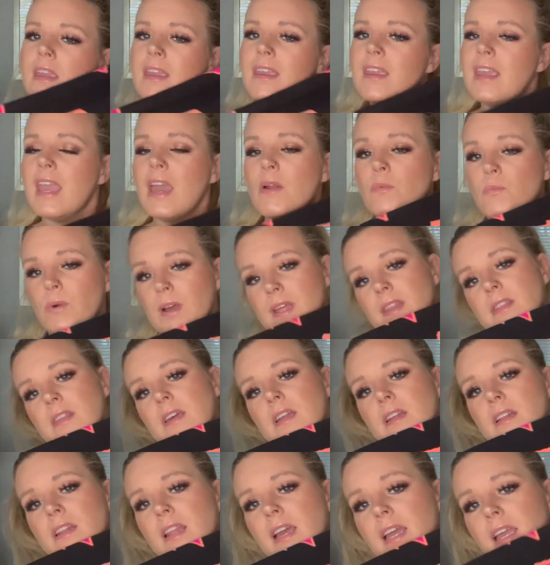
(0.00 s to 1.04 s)
get with
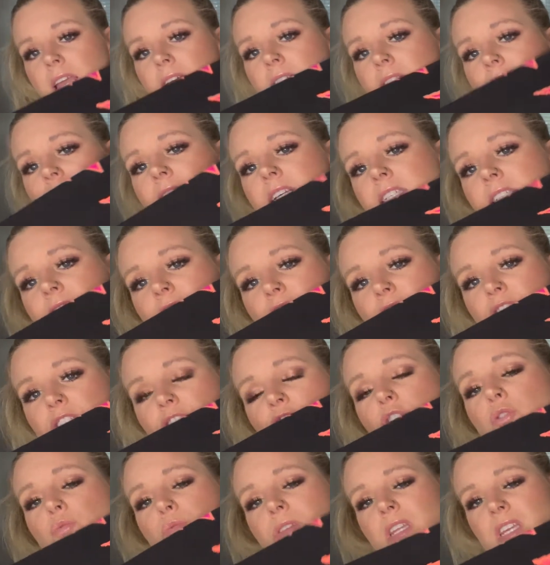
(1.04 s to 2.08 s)
it. Like this is,
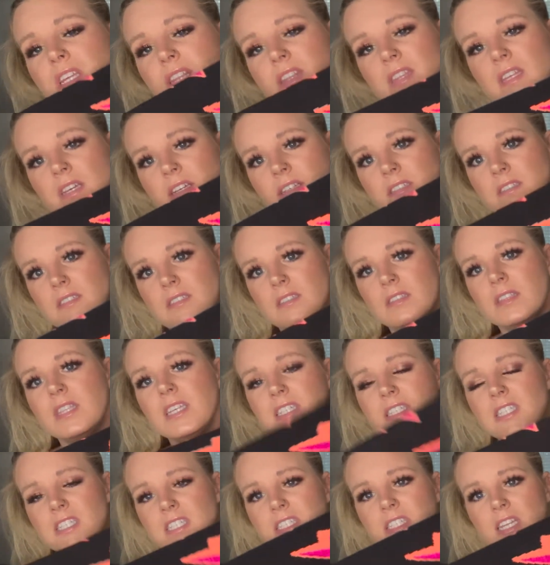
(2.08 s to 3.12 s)
you need this.
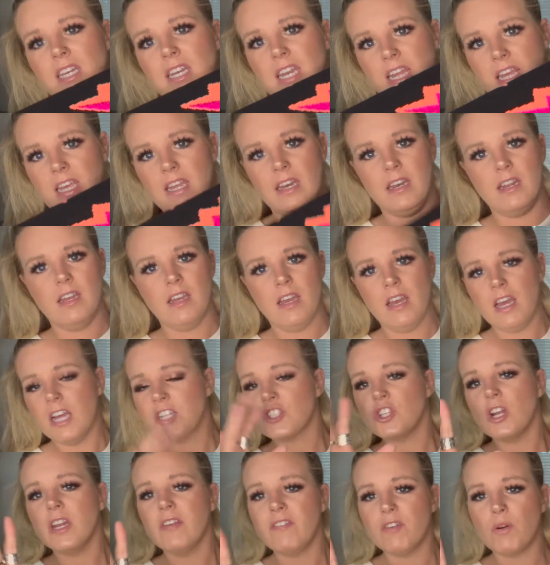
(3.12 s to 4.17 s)
This is a need. It's
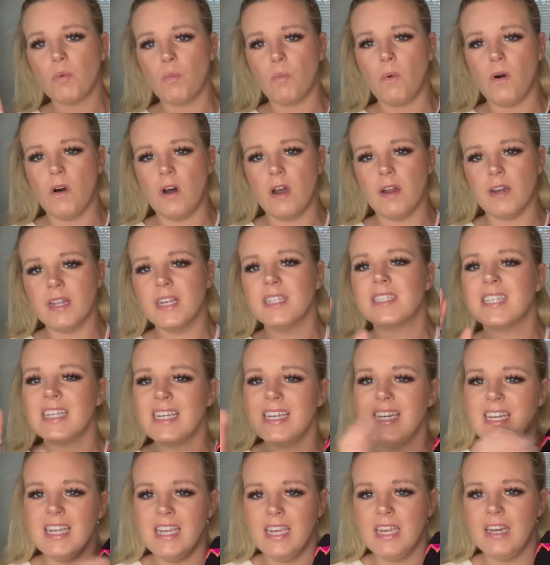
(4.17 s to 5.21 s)
not even a want, it's a
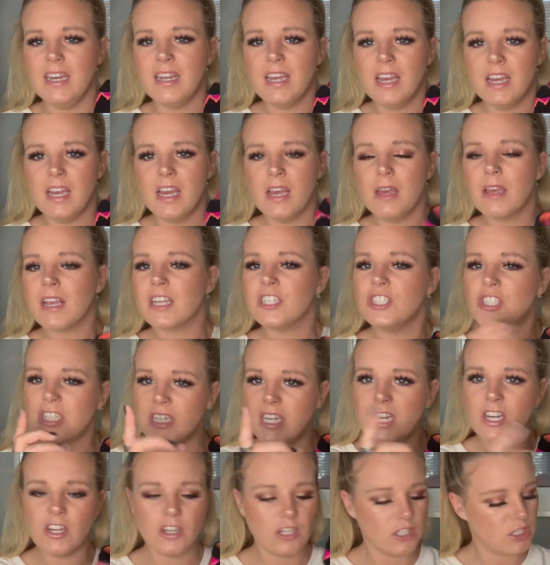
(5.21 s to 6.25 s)
need because you
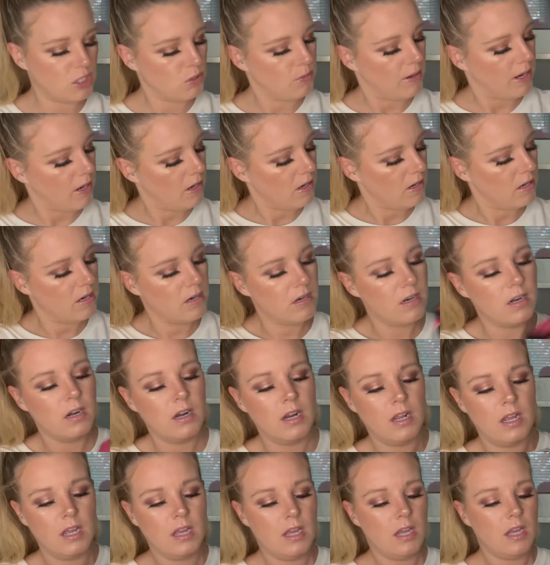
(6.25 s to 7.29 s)
need a good sweater.
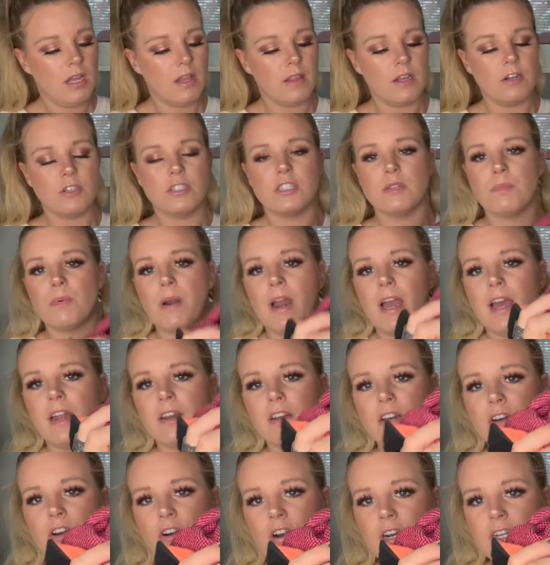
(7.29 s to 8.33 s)
There's the
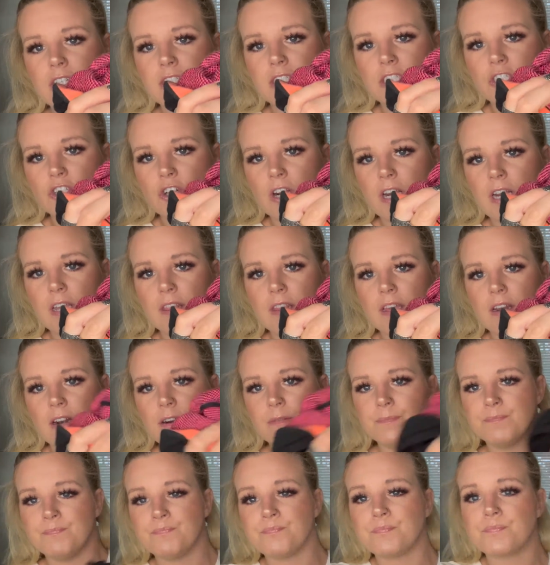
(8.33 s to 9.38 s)
Brad Crazy Train in there.
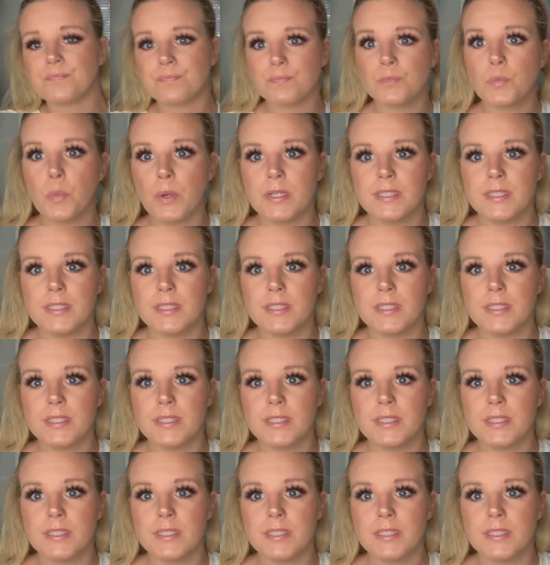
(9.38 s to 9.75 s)
One